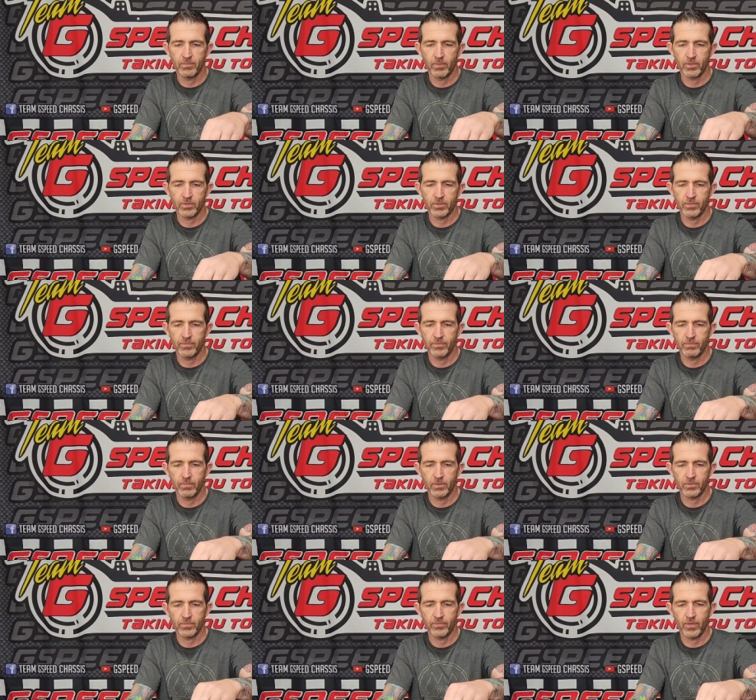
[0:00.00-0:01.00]
and most
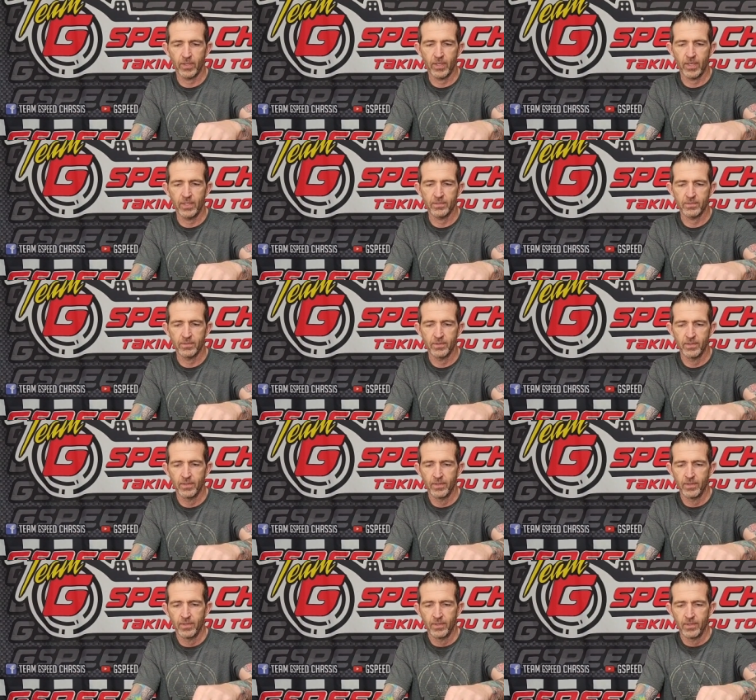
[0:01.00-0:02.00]
of our guys.
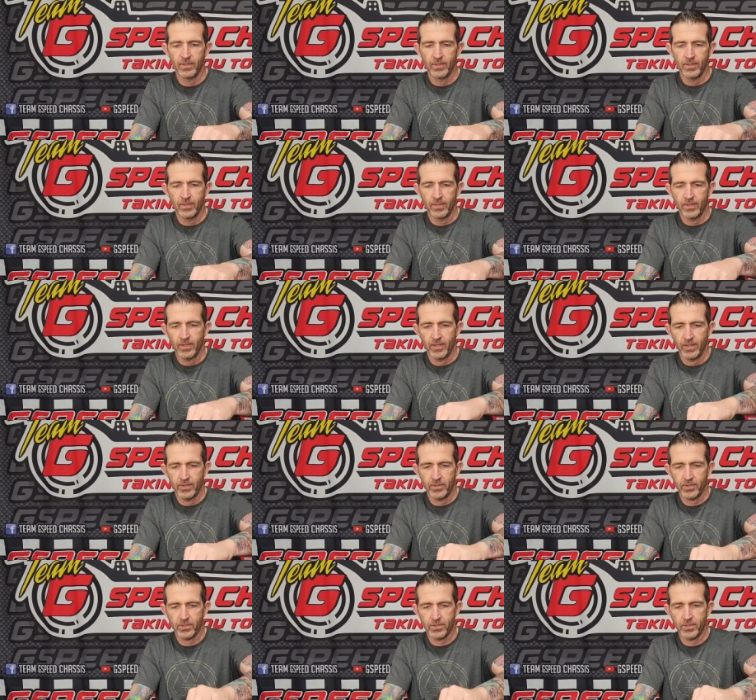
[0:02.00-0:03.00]

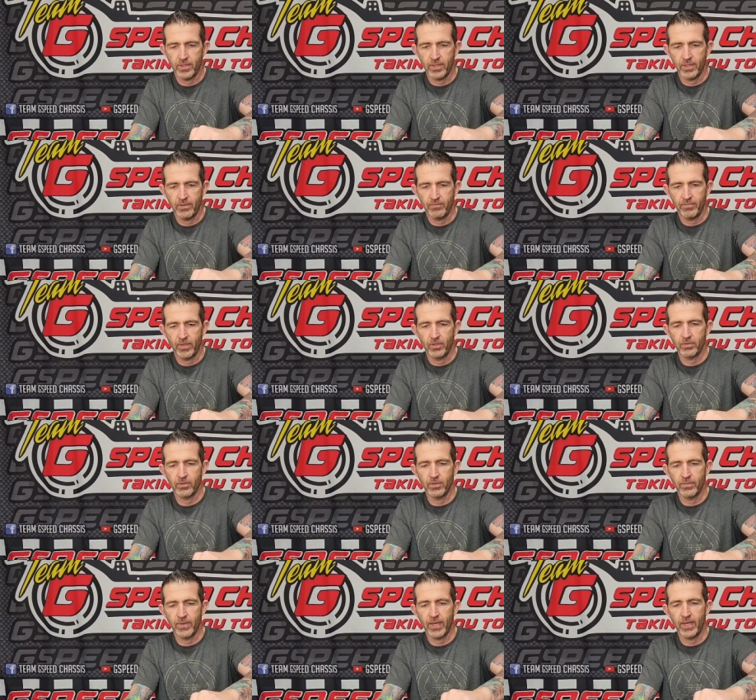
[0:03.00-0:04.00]
Just
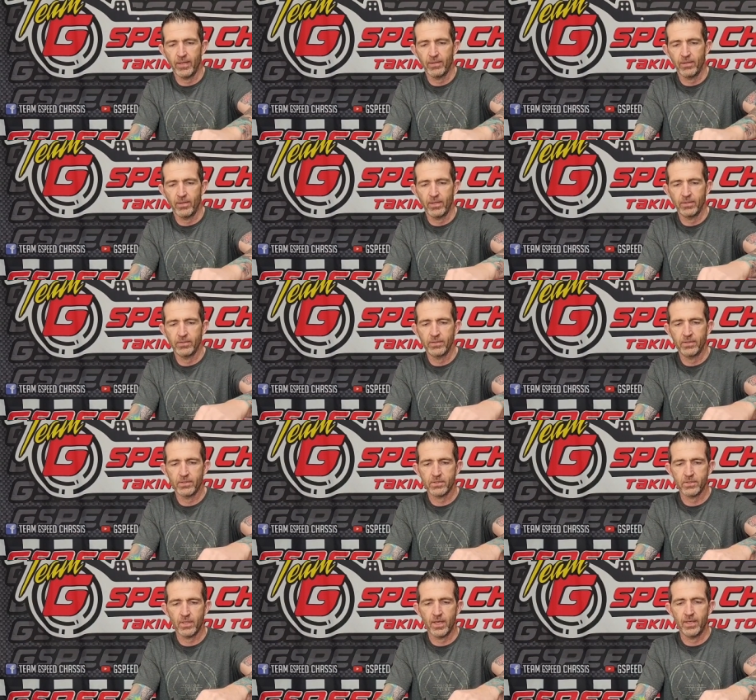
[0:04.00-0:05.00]
Velcro that onto the
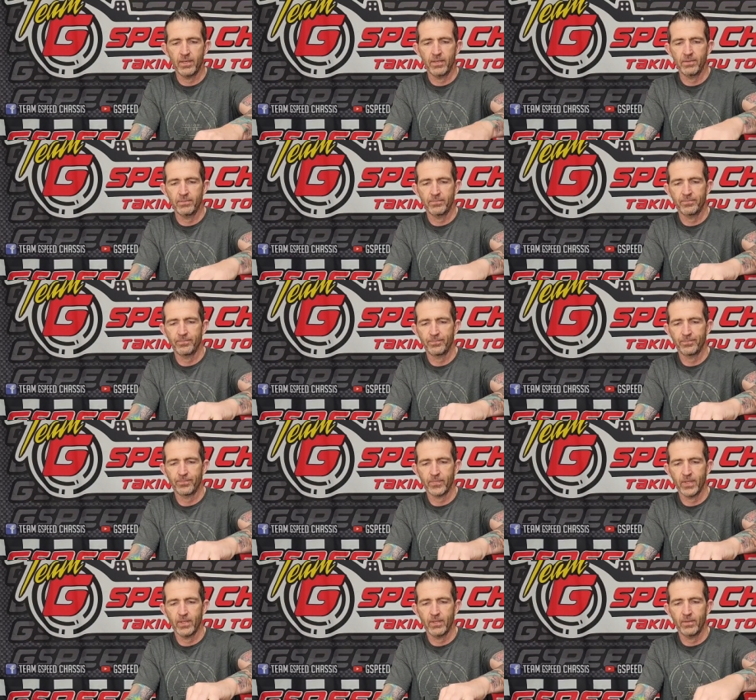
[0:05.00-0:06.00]
slider
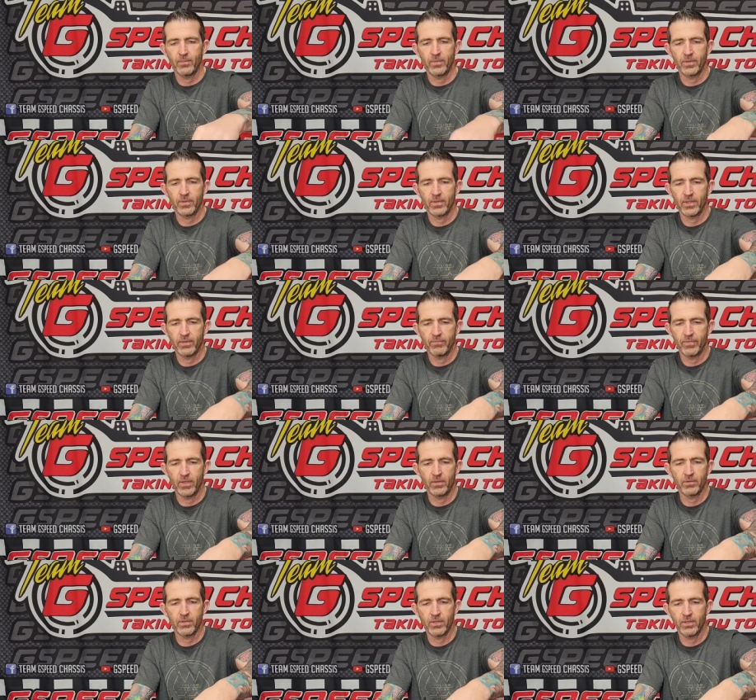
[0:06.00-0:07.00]
with
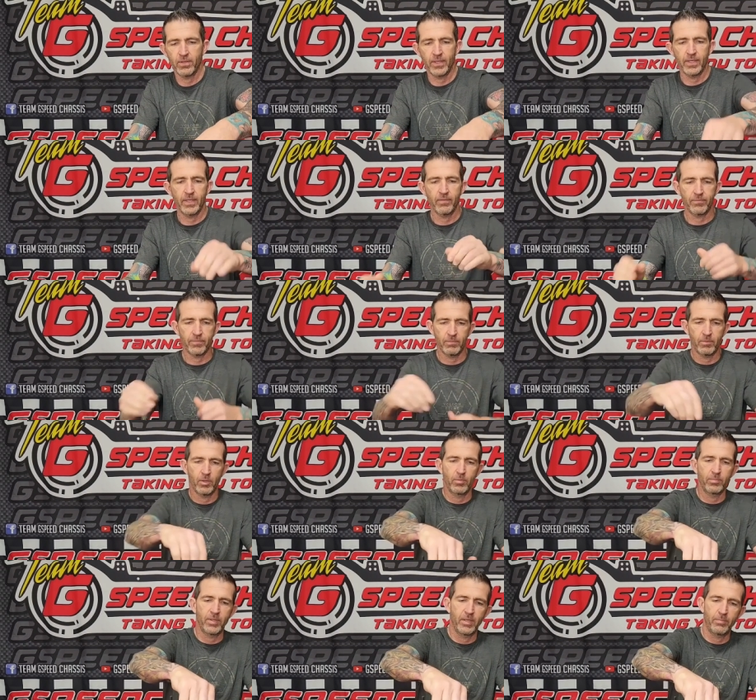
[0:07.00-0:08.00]
Velcro I get from
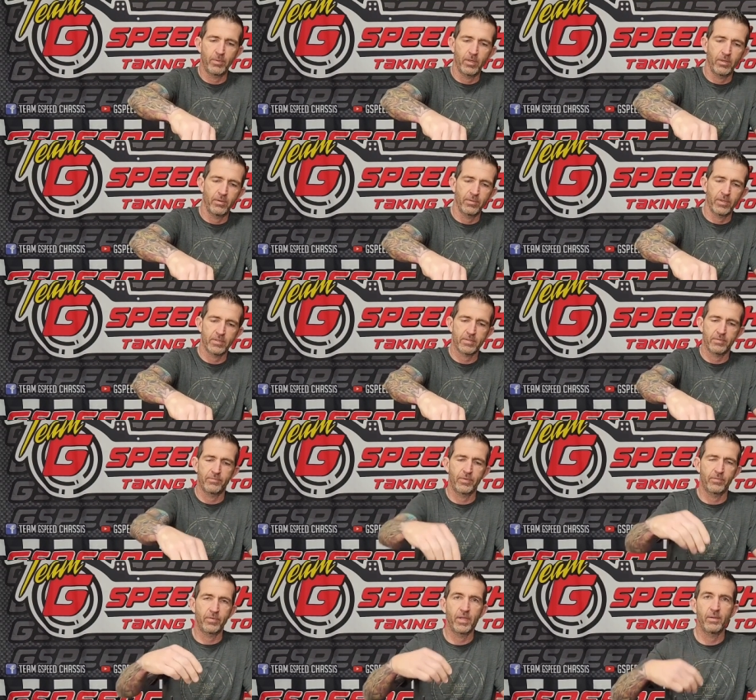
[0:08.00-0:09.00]
Home Depot. That's a
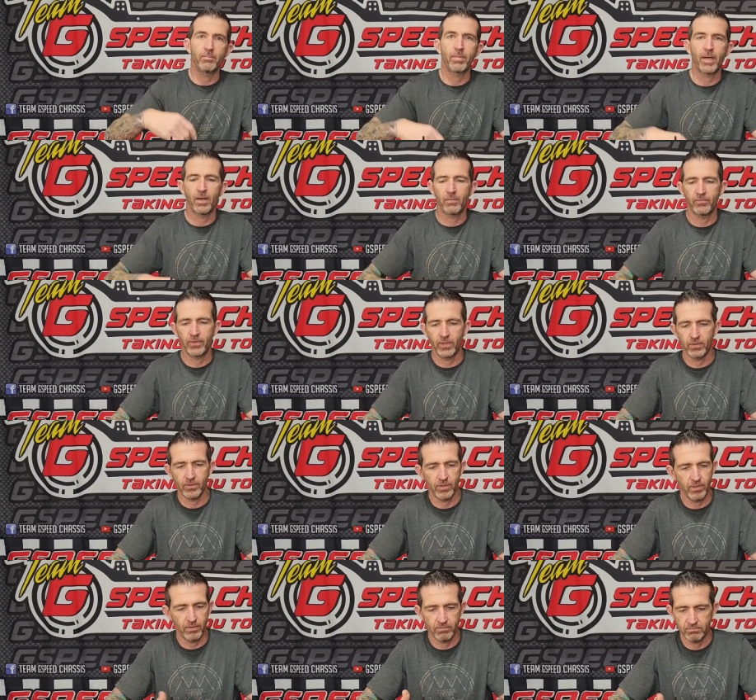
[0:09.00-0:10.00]
15-pound
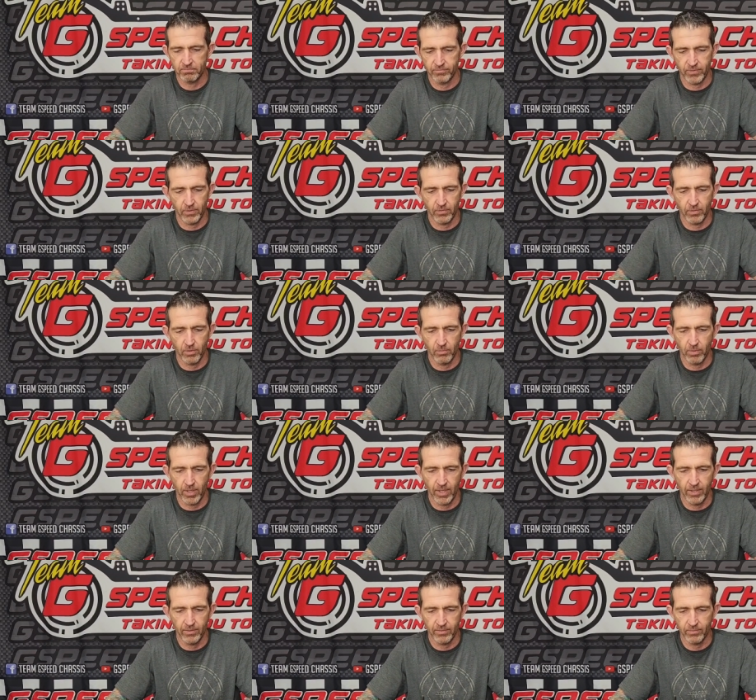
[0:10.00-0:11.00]
Velcro
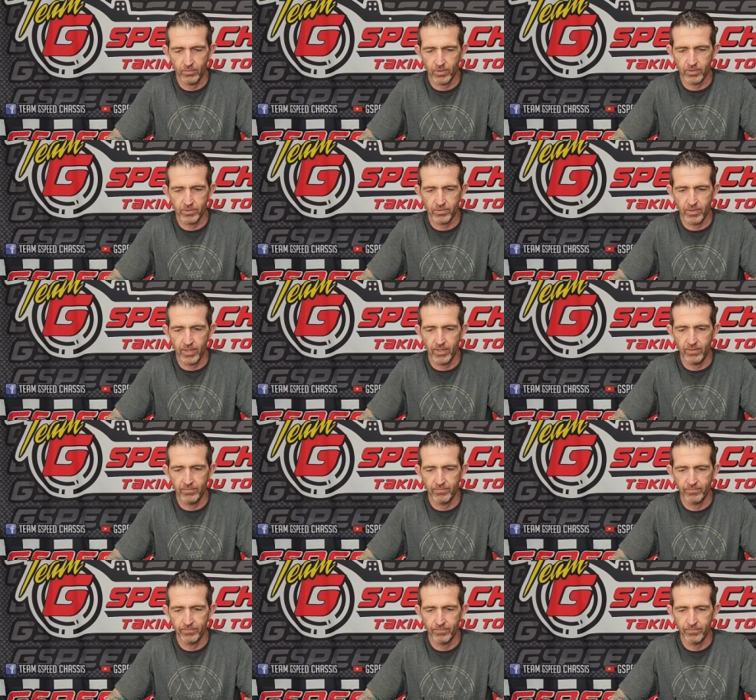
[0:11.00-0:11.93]
brand, works great.